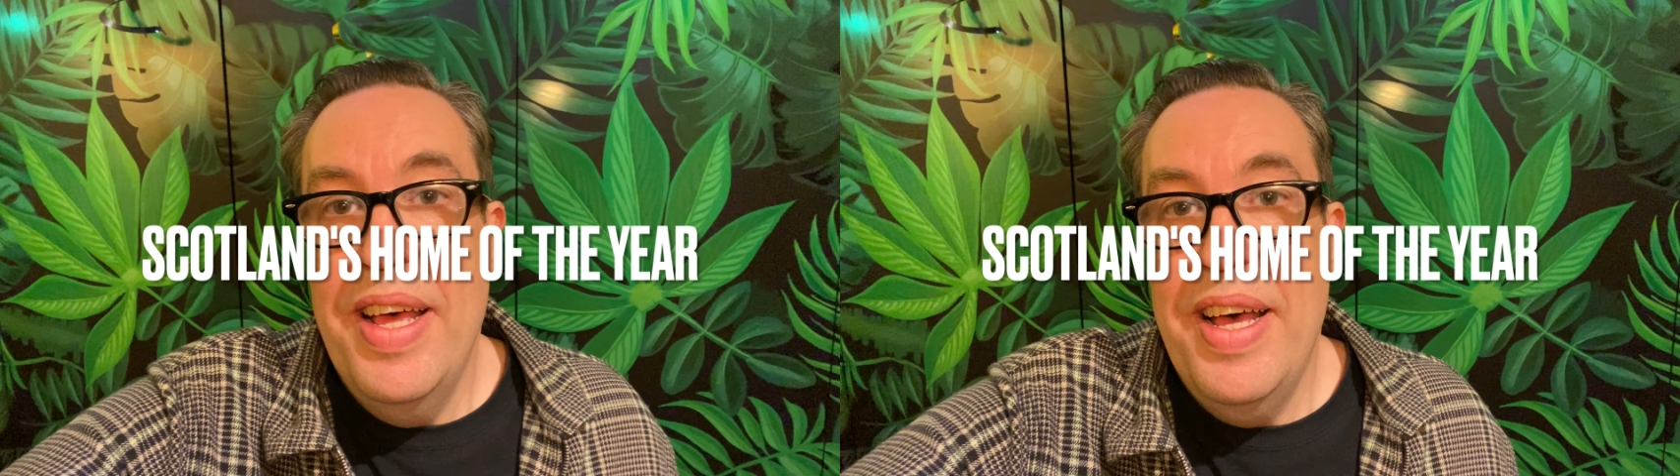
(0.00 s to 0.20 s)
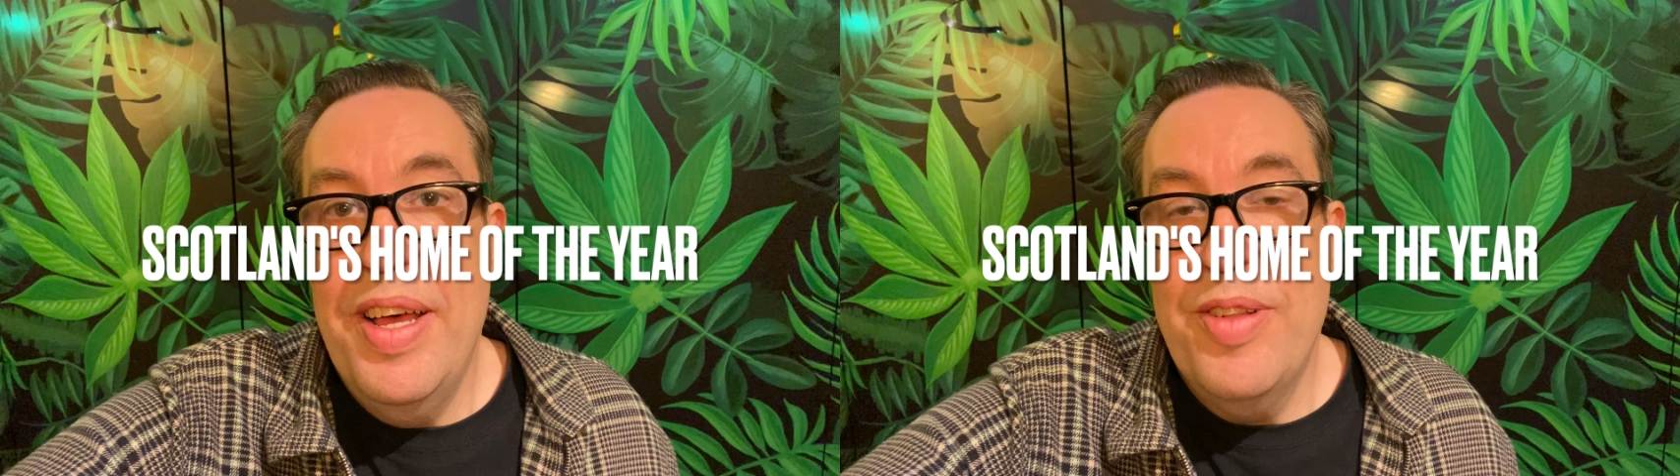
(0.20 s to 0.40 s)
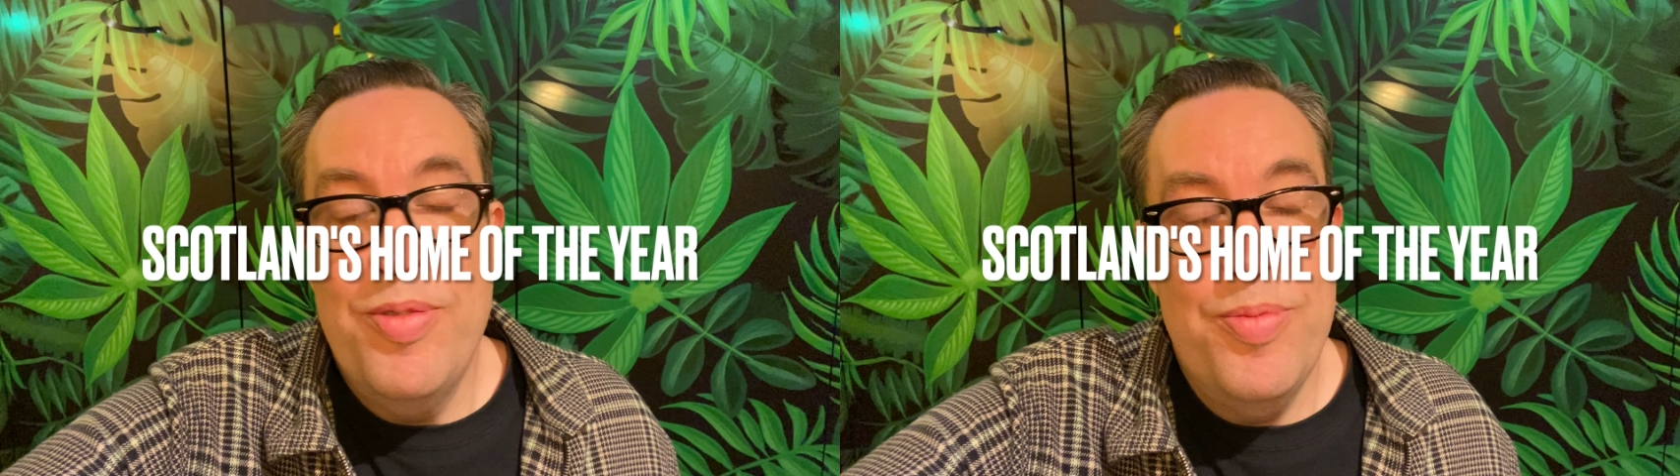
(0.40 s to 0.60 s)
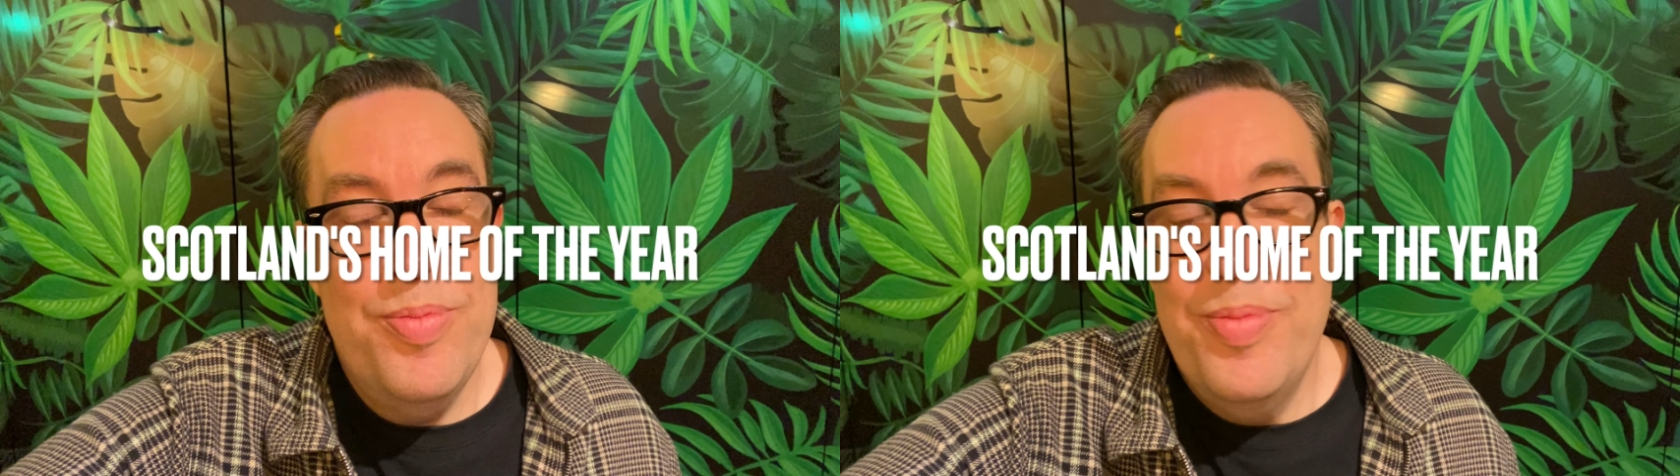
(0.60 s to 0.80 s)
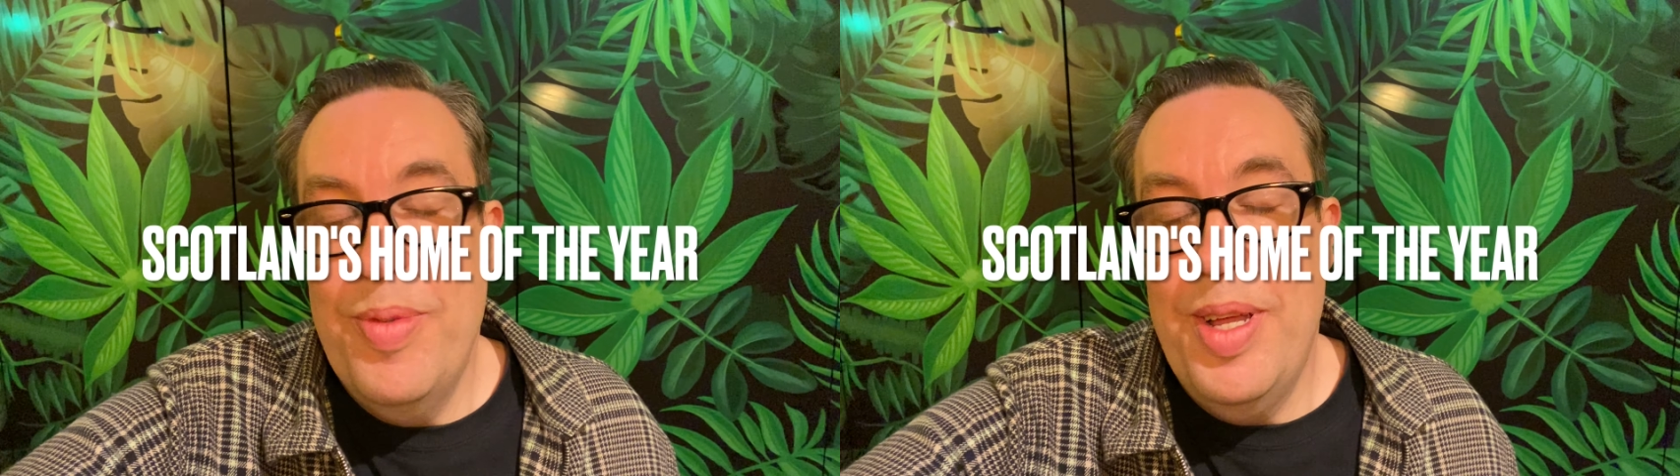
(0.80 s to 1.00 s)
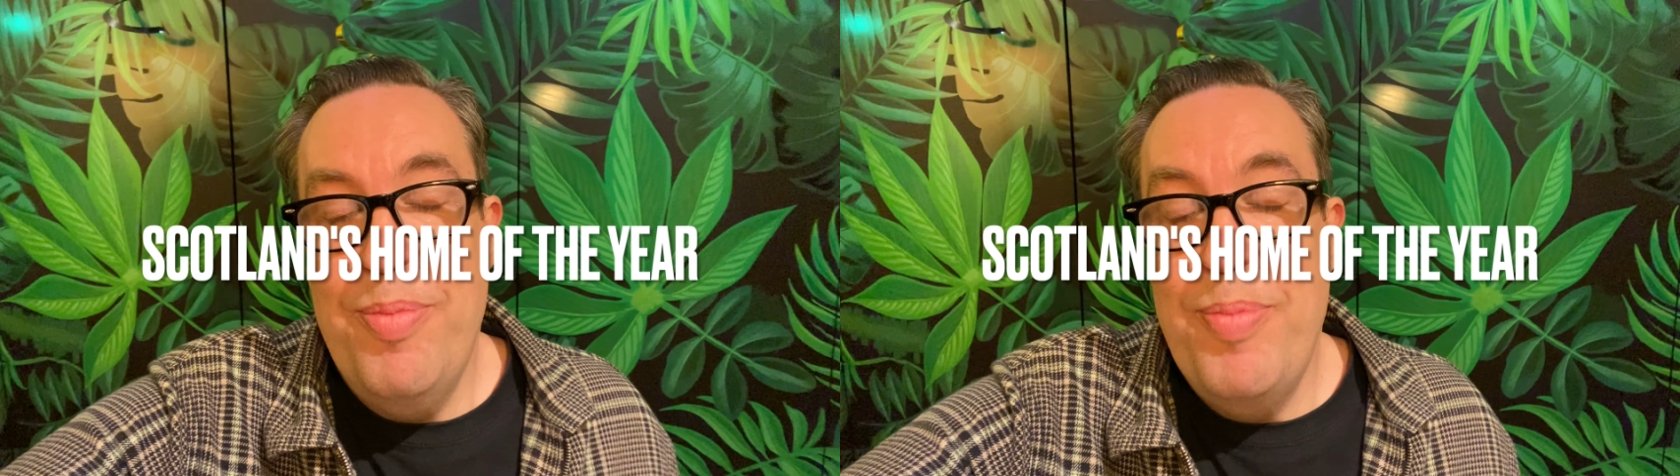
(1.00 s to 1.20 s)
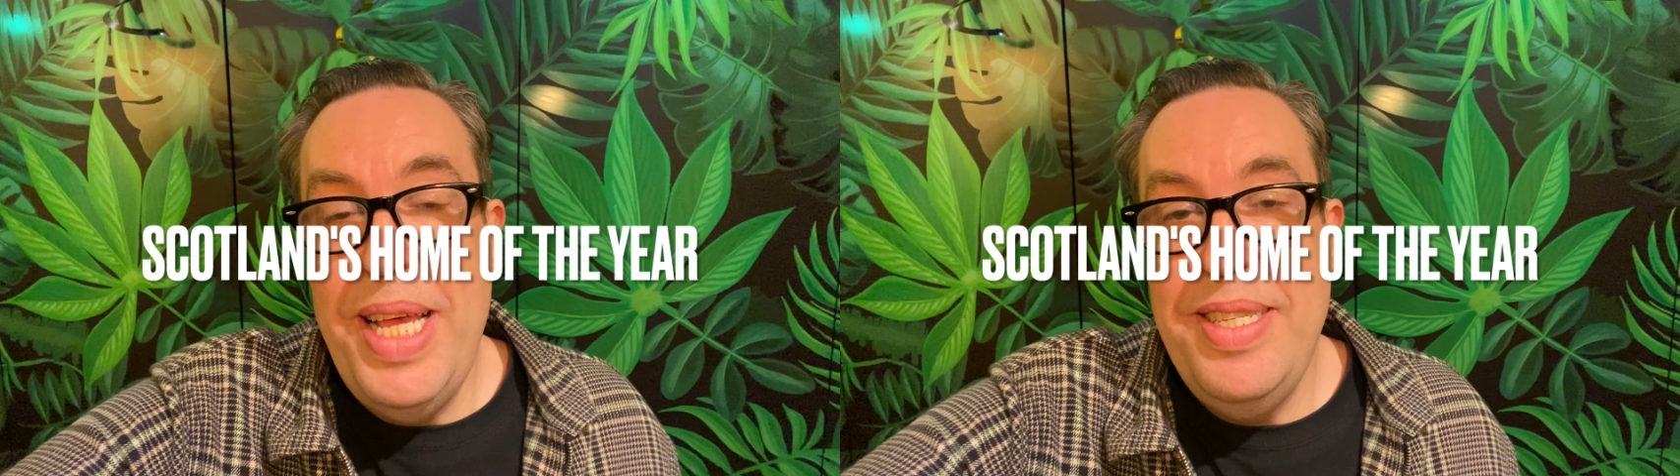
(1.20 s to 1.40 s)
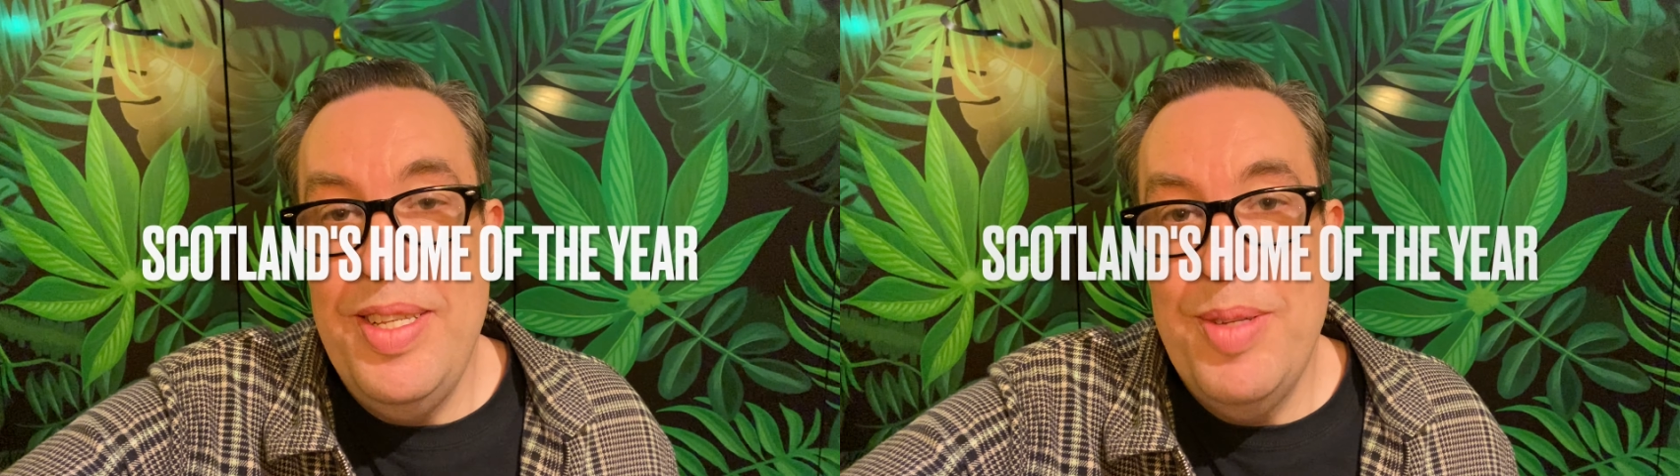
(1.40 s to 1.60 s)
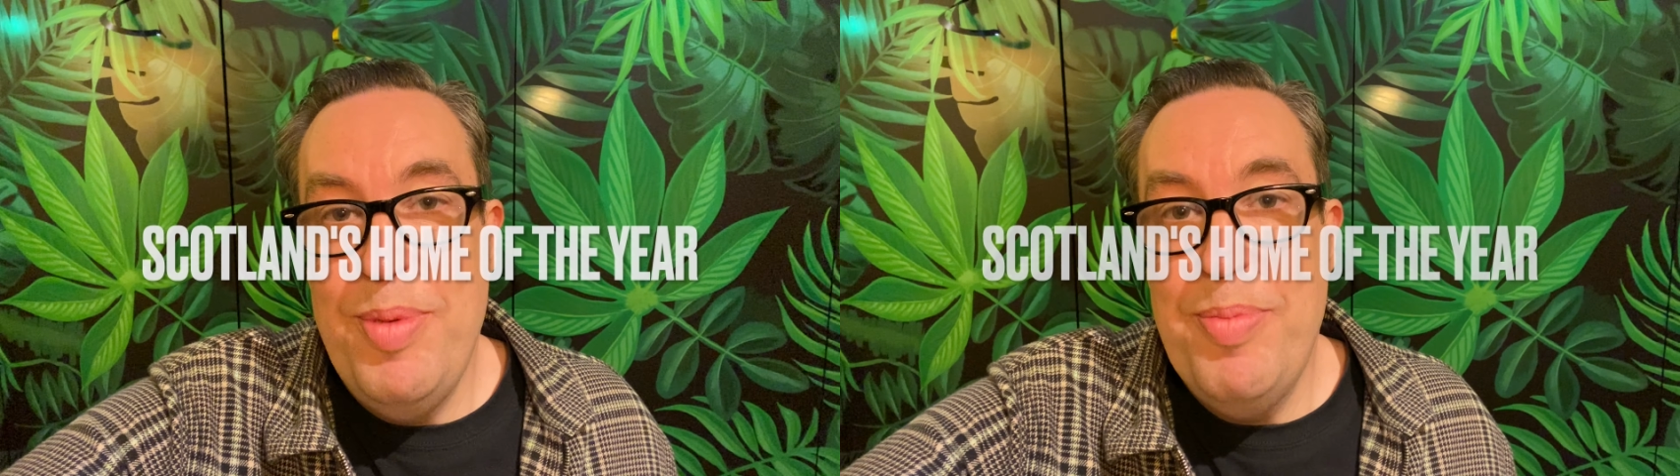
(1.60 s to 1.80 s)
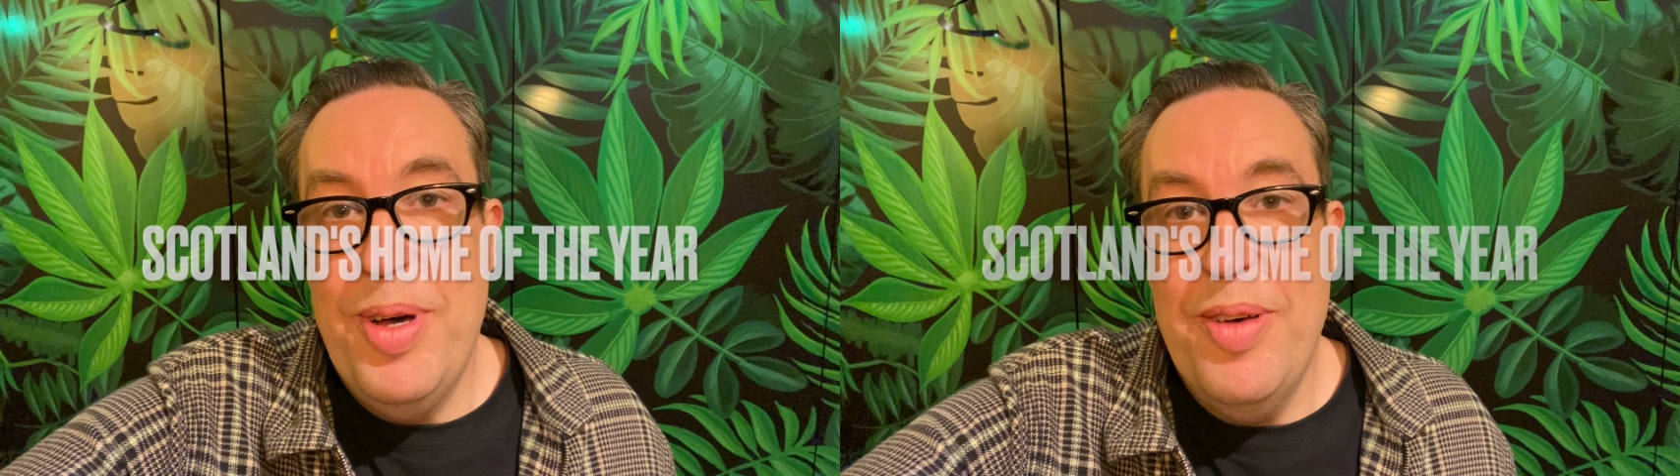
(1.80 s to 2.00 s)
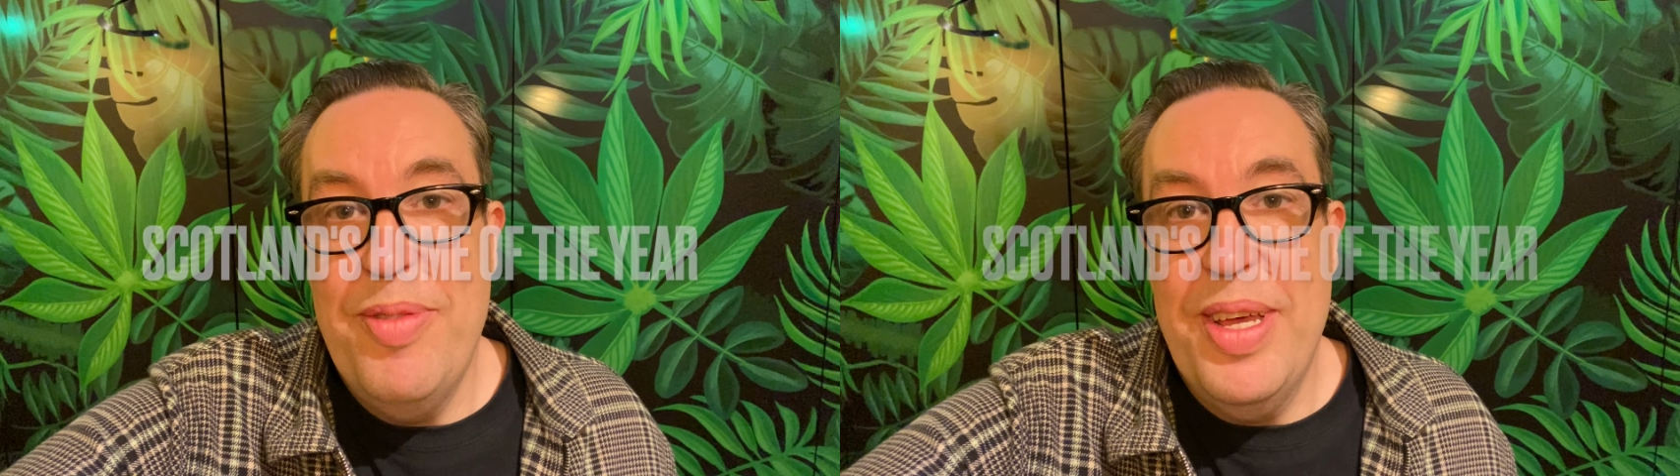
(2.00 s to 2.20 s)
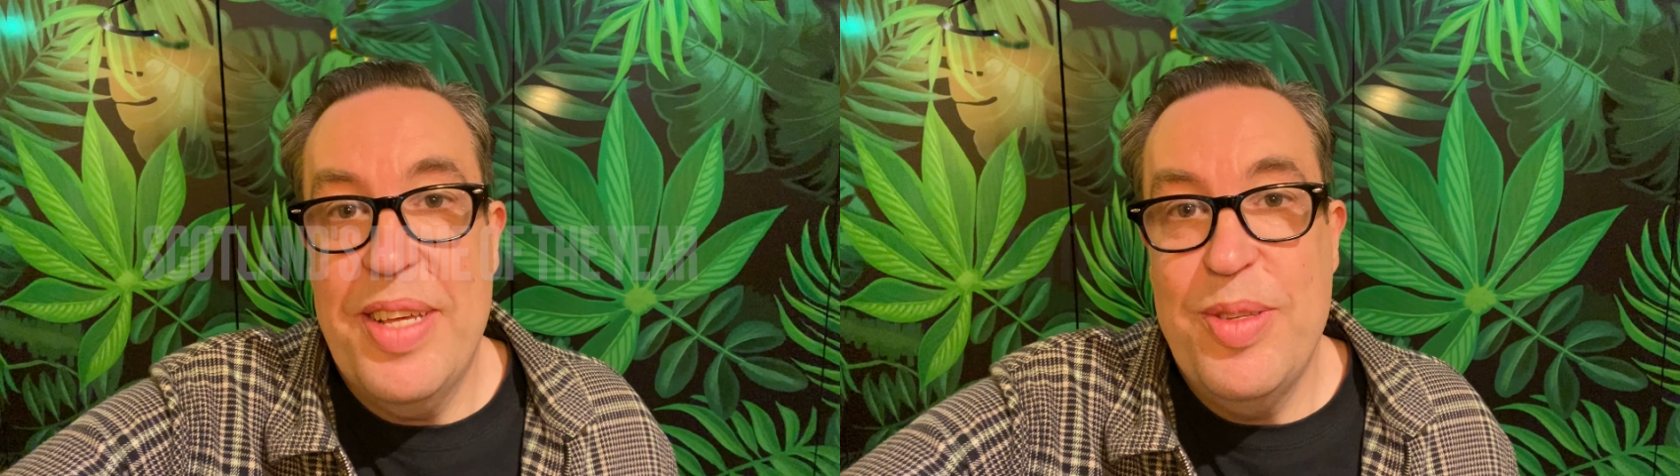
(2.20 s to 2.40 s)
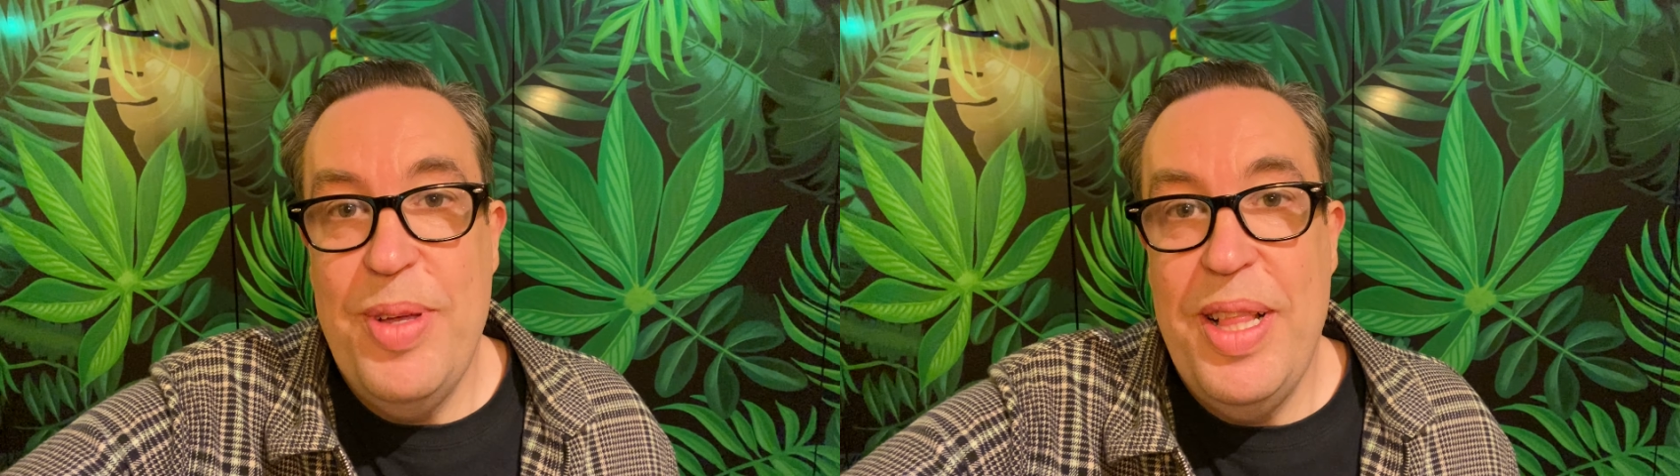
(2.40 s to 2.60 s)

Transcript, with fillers: And amazing to be part of it because we